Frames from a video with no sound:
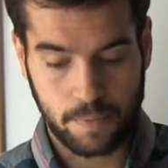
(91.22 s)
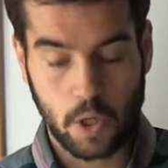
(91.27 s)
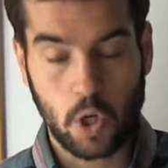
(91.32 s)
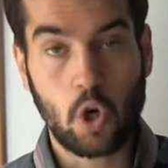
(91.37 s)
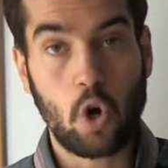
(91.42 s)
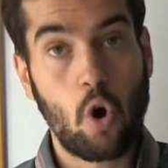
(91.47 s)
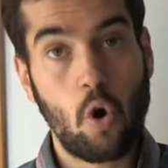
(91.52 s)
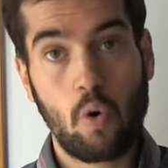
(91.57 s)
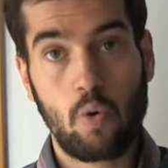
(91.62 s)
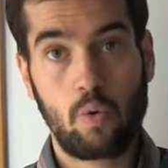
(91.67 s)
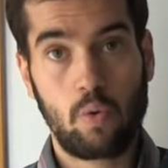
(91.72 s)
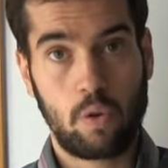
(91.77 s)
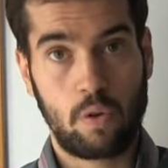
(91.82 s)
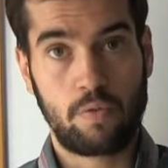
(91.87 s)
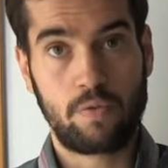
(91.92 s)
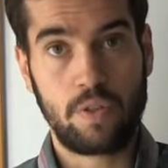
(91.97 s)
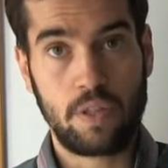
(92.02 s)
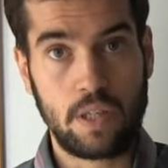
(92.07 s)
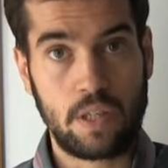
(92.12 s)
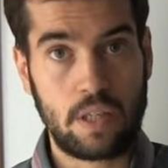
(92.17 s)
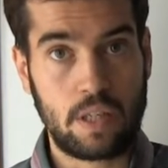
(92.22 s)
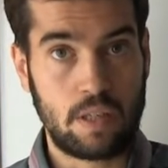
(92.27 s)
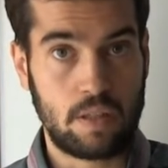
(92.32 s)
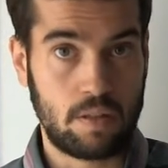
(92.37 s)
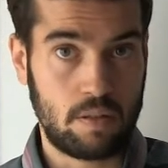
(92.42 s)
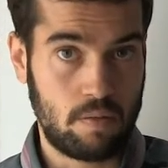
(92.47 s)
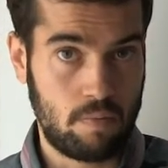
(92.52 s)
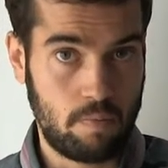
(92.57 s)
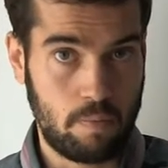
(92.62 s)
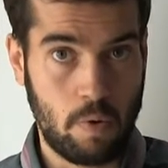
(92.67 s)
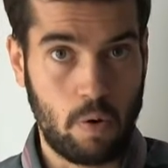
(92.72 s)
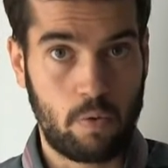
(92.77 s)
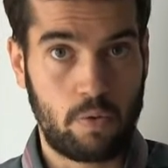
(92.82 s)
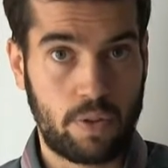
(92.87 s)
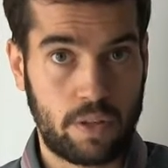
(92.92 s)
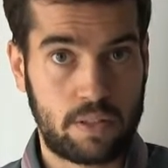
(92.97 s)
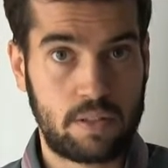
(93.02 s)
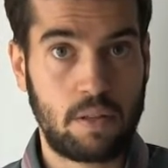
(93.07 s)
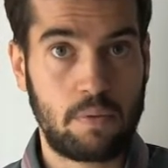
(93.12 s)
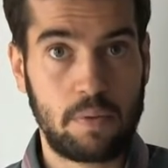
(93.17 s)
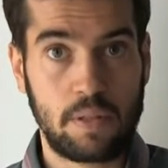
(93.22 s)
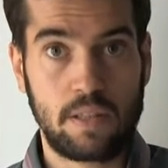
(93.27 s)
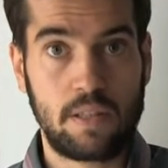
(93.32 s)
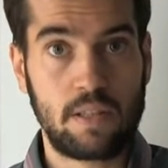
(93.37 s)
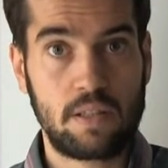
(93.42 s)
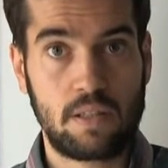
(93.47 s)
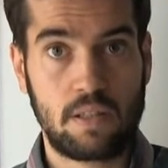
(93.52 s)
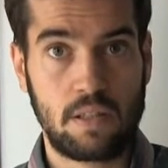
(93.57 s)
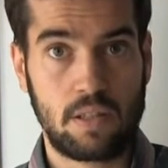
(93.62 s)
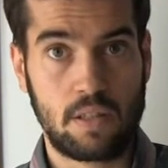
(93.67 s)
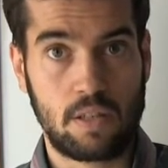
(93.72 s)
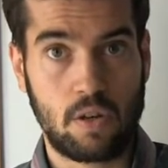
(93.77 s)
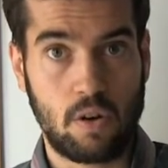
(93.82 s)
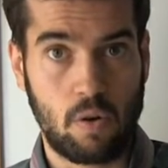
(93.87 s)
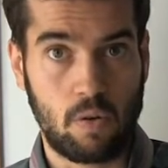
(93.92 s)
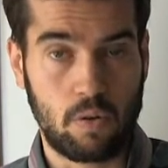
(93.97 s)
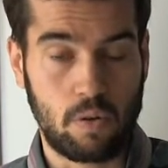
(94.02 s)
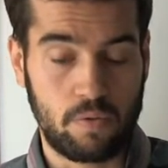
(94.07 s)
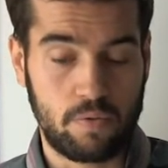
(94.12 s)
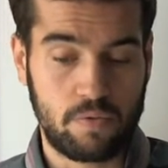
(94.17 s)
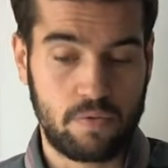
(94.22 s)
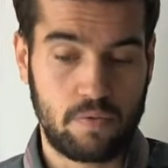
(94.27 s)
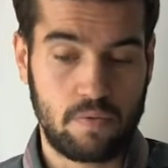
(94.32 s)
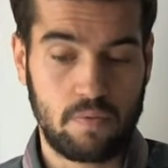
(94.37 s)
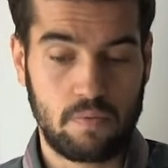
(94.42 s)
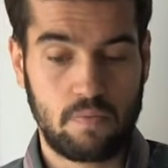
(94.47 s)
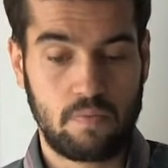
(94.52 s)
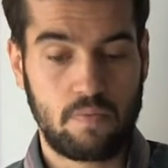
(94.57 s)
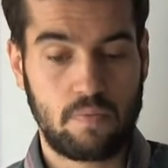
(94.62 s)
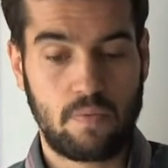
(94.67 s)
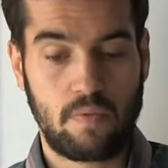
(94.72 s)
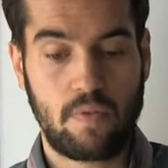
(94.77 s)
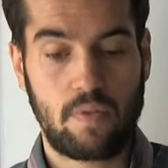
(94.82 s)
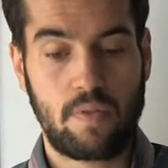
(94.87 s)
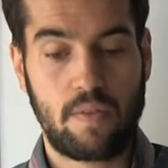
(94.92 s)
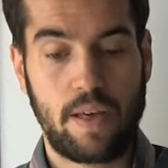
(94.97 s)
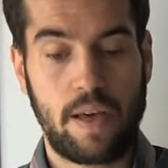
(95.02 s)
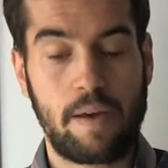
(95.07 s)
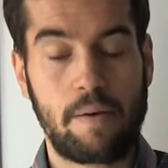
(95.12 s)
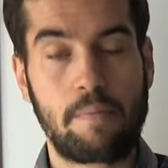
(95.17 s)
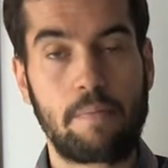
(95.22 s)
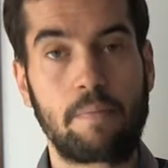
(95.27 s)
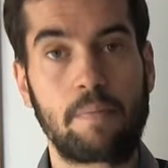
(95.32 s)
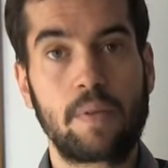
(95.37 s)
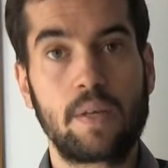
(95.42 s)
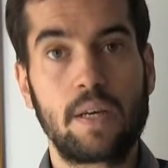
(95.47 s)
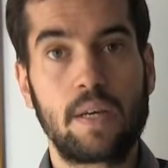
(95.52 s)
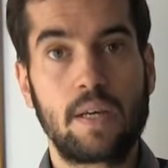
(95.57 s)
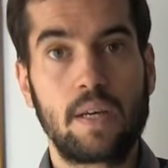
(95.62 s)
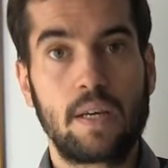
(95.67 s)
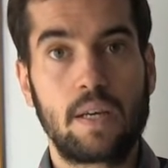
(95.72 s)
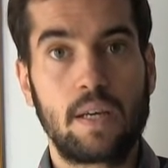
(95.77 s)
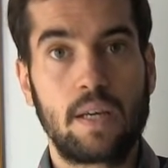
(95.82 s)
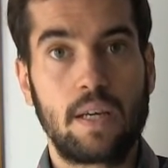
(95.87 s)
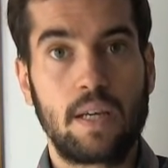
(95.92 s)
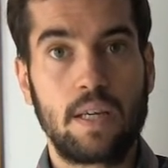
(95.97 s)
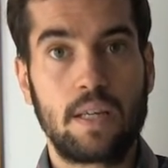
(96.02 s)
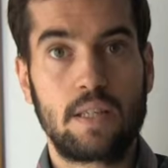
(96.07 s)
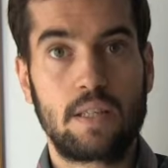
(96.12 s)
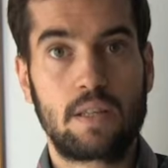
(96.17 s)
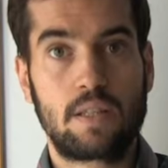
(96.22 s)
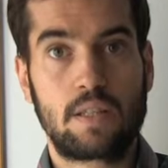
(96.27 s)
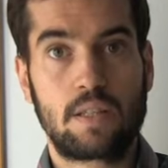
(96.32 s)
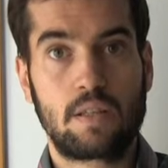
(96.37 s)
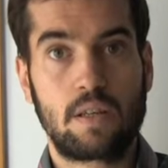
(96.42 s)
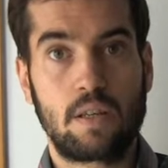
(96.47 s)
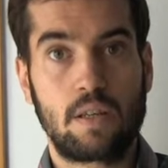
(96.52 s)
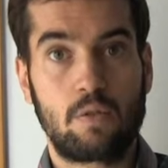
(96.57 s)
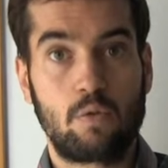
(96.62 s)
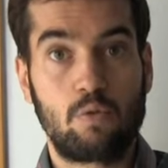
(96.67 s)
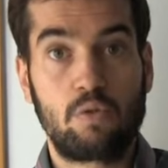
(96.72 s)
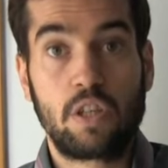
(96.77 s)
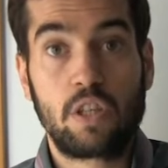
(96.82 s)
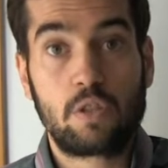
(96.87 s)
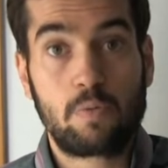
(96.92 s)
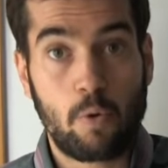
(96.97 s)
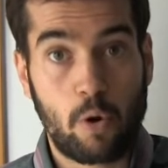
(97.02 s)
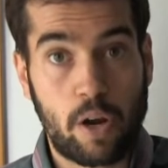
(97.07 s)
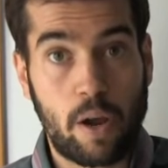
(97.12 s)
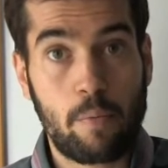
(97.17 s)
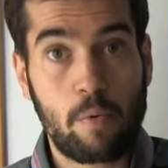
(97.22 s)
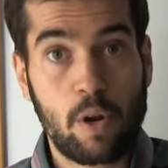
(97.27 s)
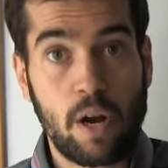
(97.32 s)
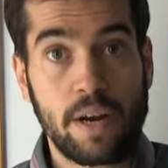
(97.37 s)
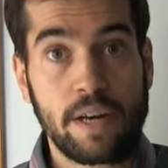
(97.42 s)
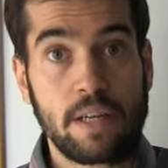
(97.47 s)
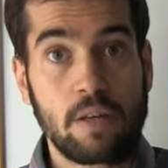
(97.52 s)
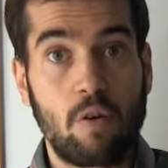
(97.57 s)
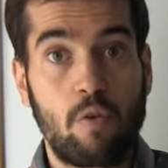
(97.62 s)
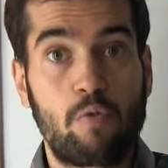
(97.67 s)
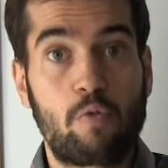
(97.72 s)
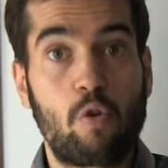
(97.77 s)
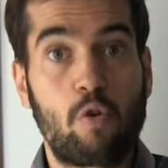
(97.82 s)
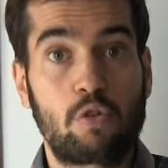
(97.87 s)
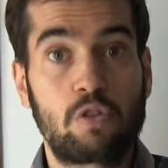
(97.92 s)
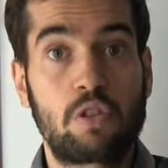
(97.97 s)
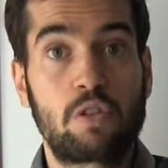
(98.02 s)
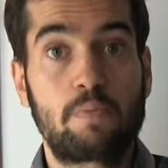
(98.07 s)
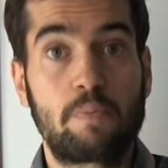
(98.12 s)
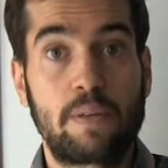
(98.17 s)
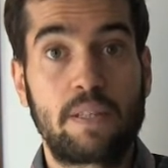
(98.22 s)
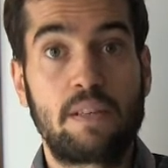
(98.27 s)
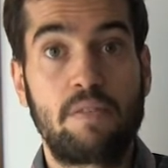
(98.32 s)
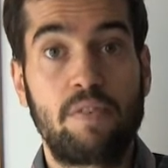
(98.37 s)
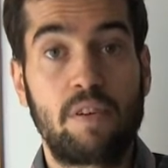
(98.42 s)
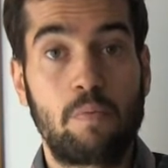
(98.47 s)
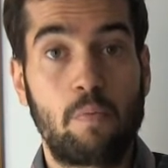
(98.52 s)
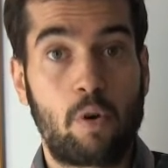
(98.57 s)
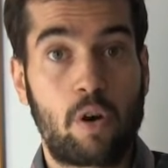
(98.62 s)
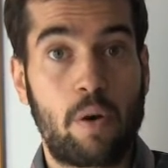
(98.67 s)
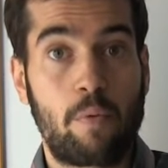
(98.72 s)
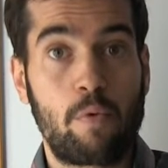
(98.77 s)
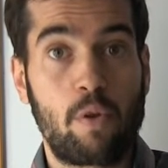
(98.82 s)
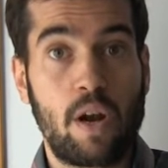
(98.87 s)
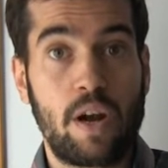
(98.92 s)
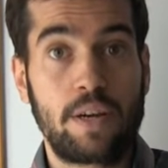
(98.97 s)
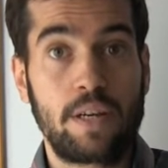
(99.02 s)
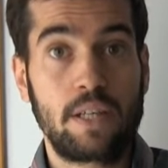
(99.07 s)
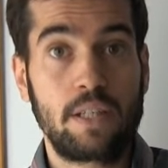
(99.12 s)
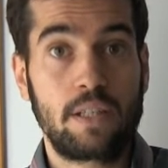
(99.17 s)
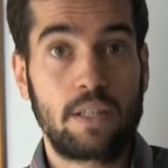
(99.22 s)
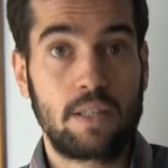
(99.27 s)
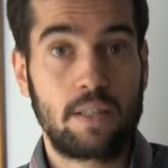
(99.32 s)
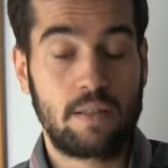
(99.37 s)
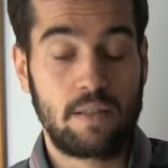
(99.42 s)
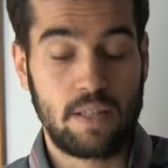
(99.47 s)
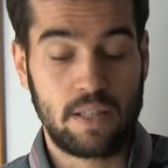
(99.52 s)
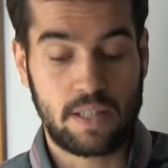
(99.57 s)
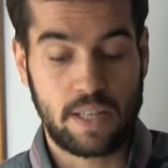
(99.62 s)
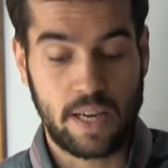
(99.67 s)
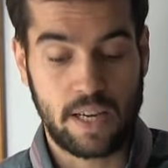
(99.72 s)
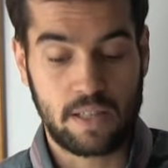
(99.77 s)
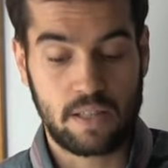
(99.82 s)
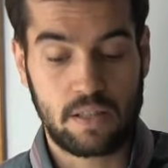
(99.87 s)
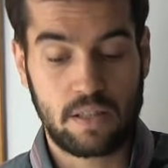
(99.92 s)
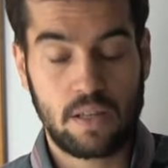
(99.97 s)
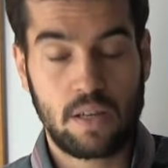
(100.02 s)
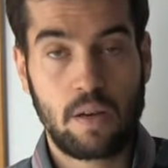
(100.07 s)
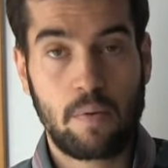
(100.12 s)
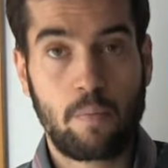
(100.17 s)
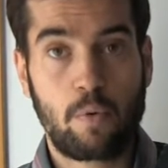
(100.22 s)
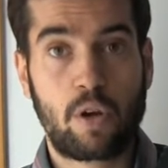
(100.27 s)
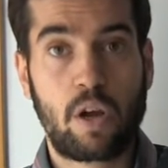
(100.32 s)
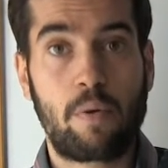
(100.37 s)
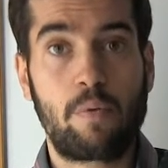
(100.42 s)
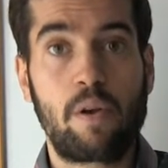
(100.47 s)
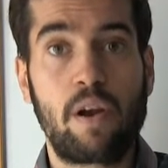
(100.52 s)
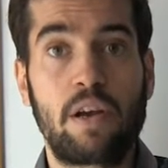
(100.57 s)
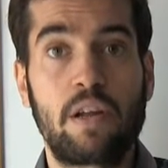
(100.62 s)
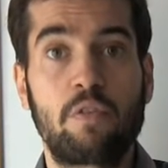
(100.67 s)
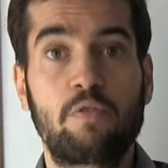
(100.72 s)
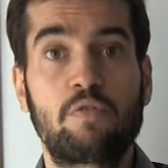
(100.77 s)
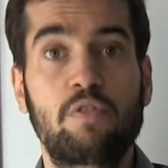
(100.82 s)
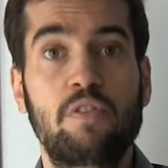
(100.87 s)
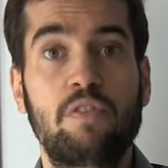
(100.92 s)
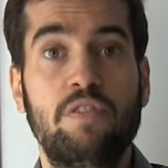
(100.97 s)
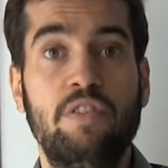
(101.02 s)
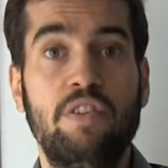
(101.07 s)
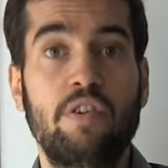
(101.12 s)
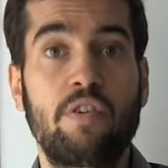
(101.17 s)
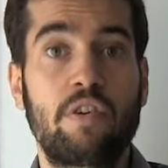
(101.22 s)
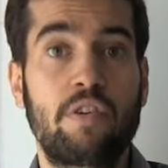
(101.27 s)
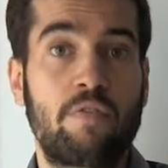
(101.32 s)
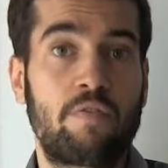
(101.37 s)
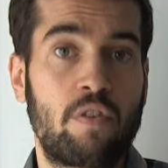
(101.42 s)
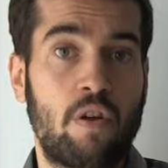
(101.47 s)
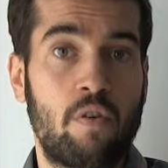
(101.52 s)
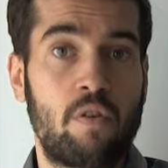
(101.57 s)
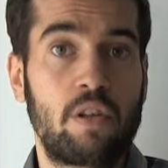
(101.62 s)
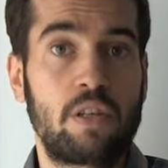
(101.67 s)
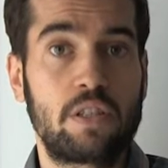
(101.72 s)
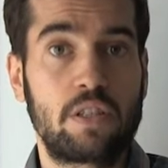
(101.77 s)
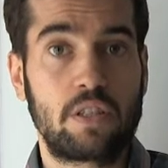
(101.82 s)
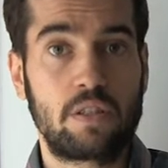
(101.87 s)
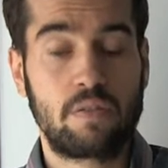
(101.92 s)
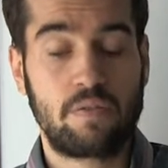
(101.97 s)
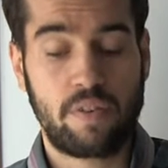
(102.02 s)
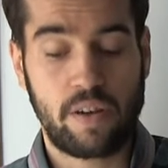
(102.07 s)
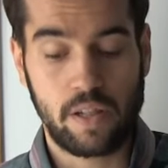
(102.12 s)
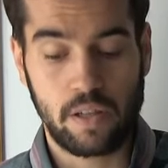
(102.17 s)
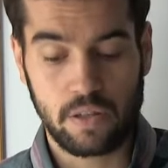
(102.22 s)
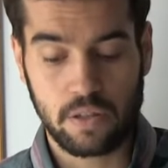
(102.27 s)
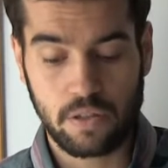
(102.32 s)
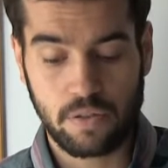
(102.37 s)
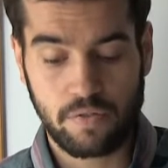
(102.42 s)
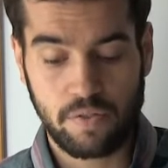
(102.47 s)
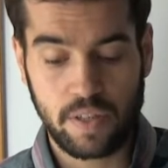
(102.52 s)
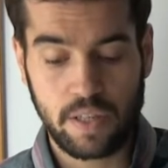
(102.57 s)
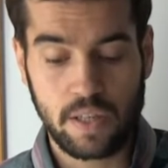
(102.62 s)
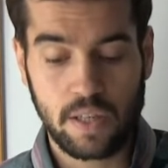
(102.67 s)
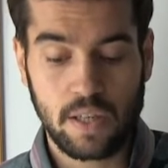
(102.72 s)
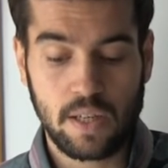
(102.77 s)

goal of the both activities, the goal of them is to teach vocabulary, of course specific vocabulary, in this case vocabulary of theory of knowledge in philosophy.